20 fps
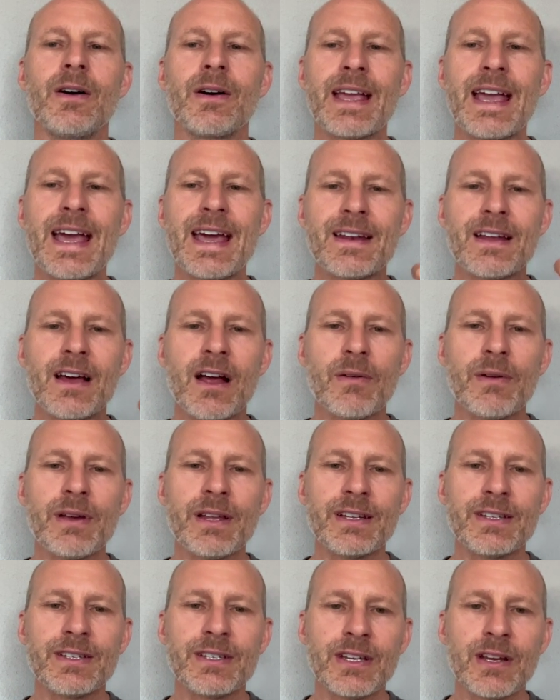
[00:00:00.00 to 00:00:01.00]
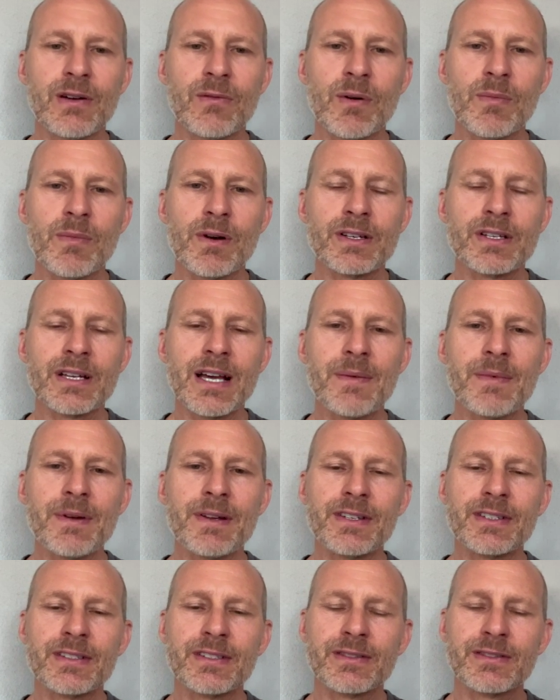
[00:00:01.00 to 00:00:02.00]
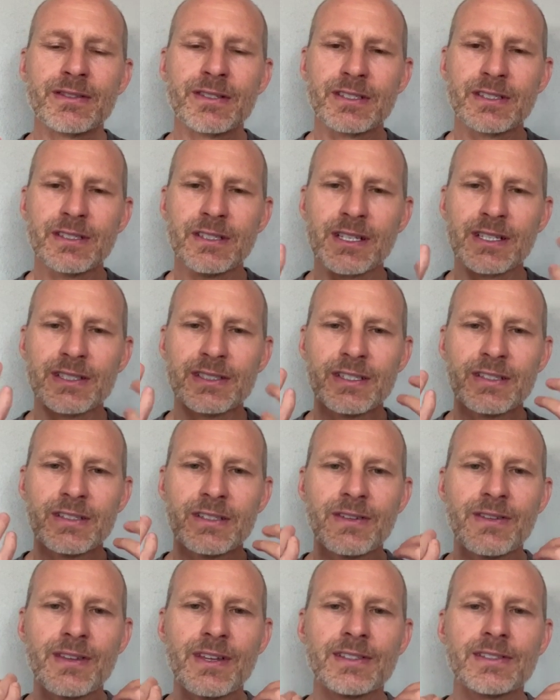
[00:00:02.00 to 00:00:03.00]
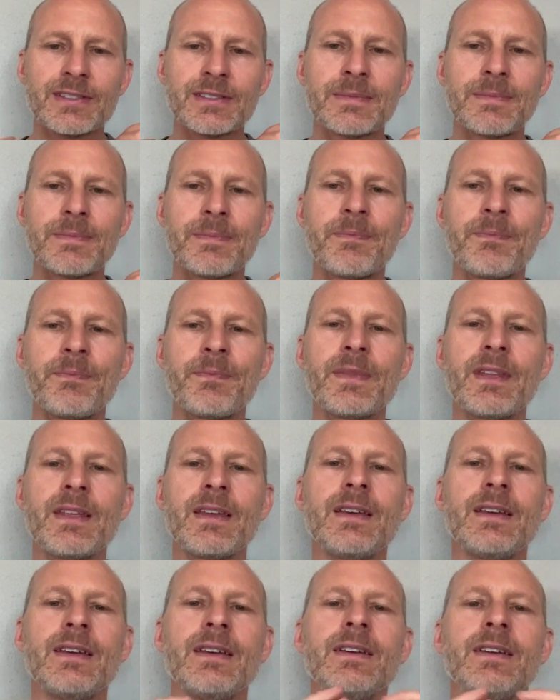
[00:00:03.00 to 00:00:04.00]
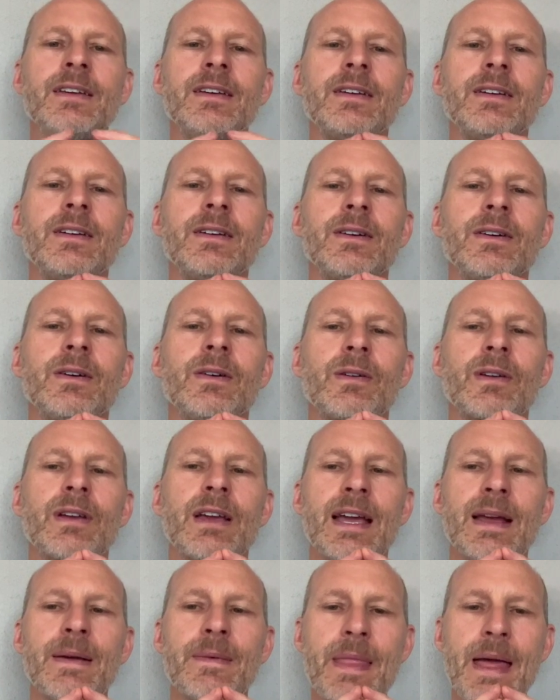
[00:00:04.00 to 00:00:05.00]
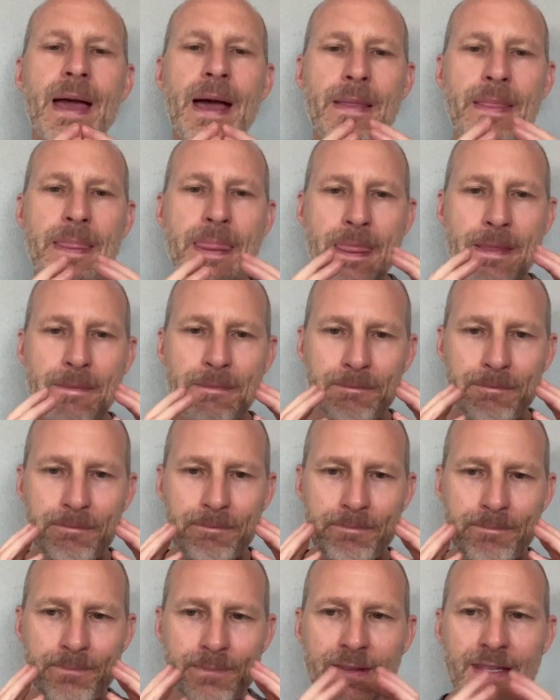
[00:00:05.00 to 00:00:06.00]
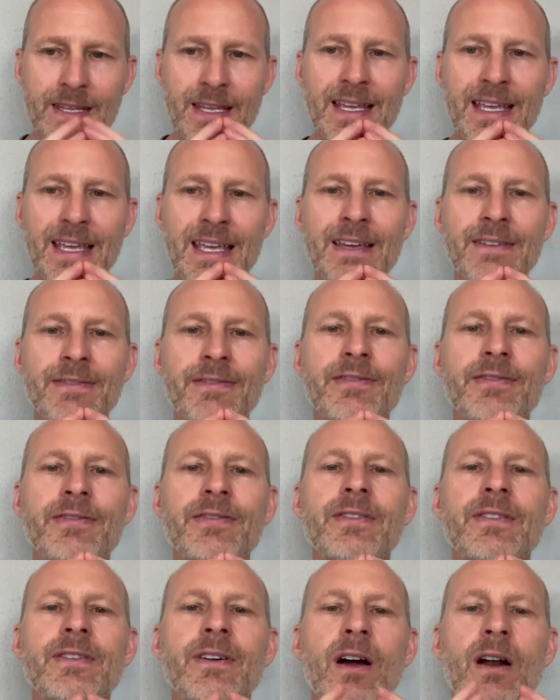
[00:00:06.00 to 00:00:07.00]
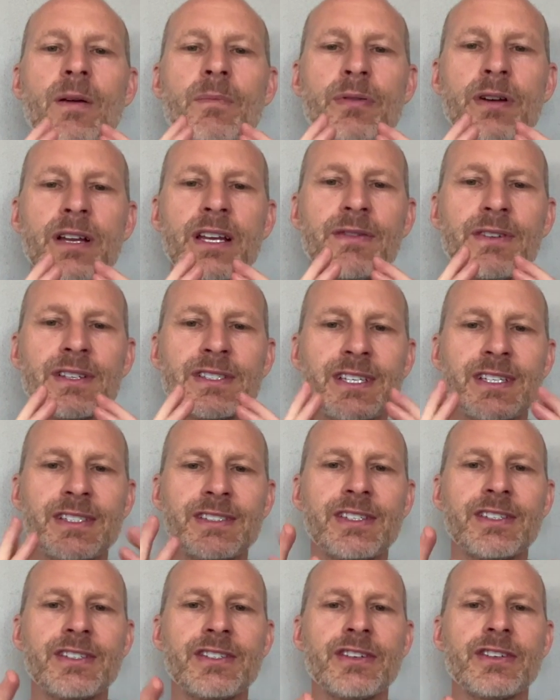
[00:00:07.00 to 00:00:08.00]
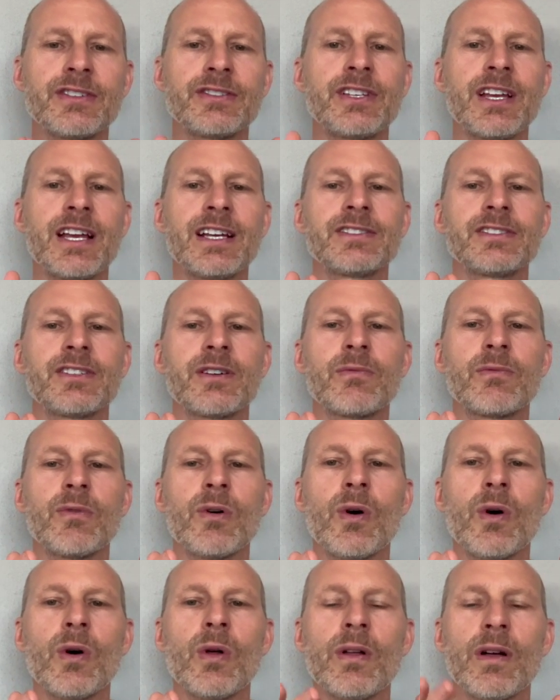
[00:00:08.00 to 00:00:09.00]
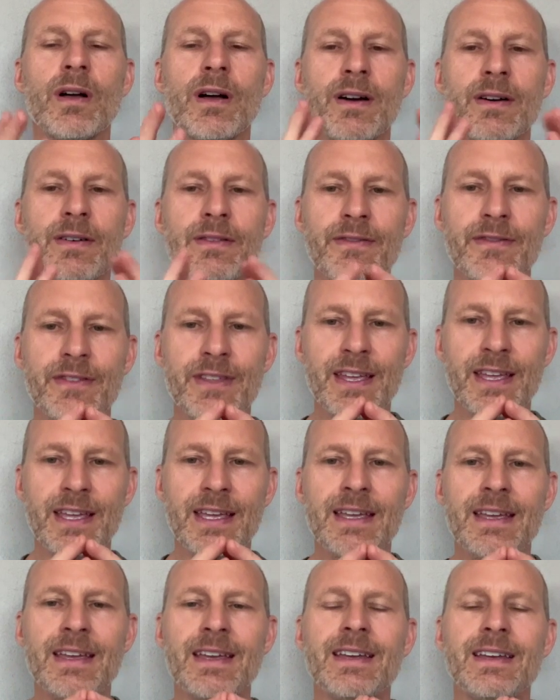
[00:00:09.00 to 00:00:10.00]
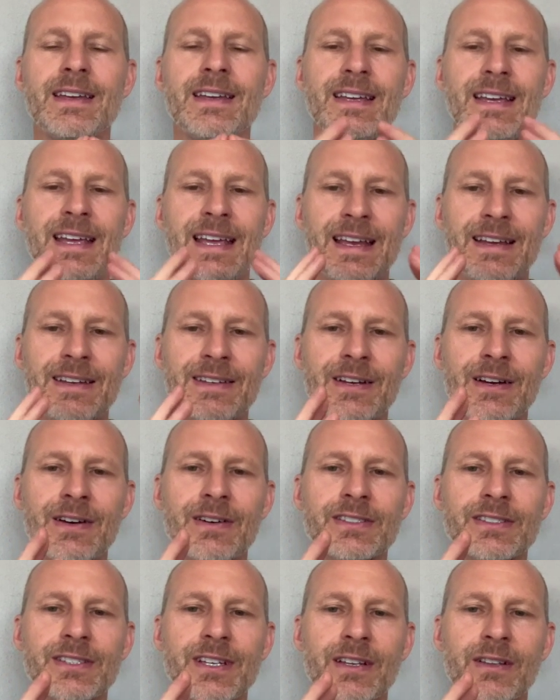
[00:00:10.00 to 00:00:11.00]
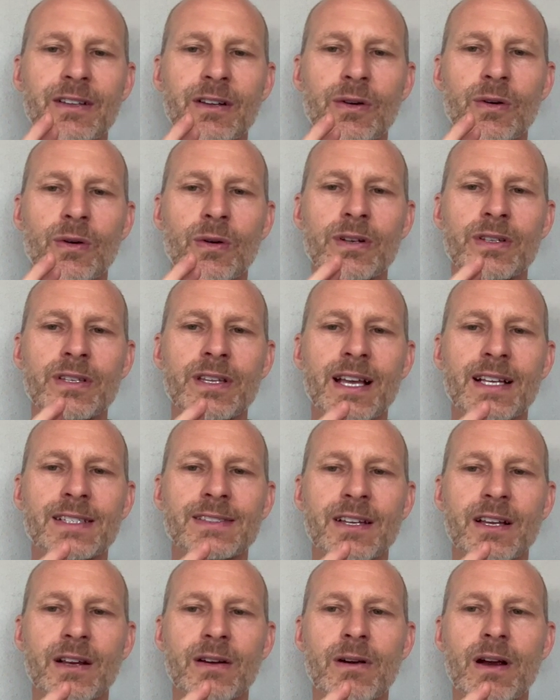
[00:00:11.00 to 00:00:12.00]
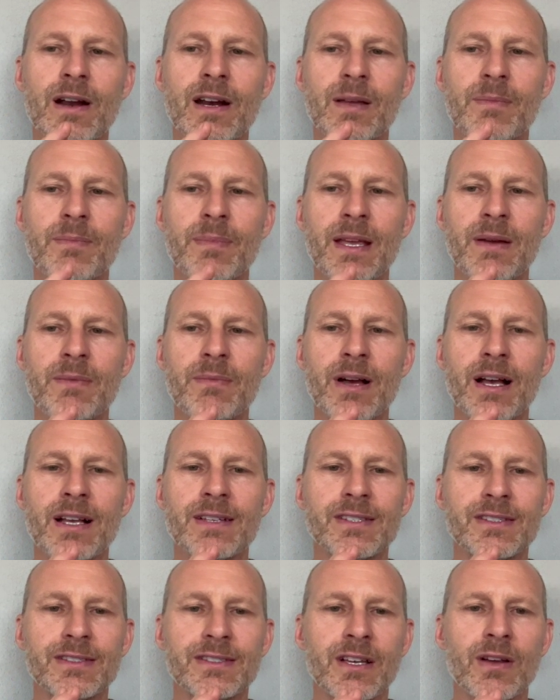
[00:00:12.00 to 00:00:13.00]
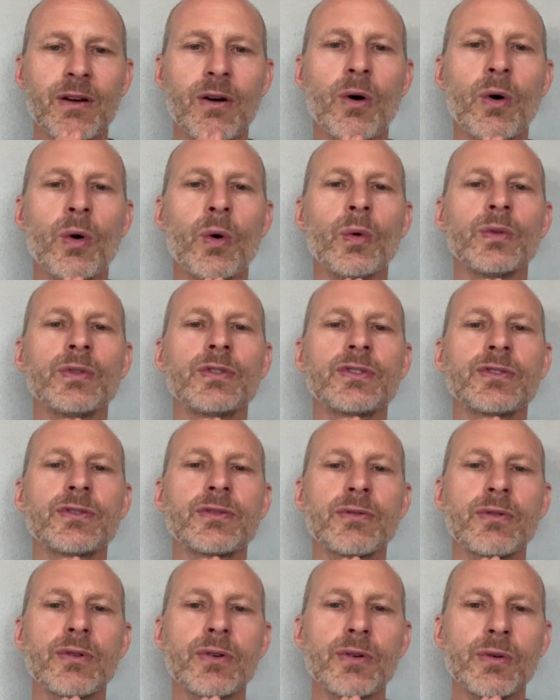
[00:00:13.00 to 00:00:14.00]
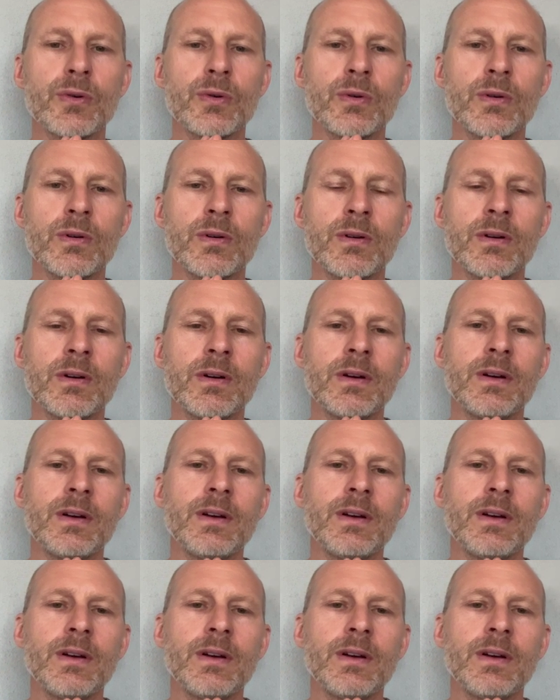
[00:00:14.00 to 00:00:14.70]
again, I'll read it to you one more time and just, just listen to this okay, that if our previously suggested role of the anterior cingulate cortex in chronic pain processing holds true,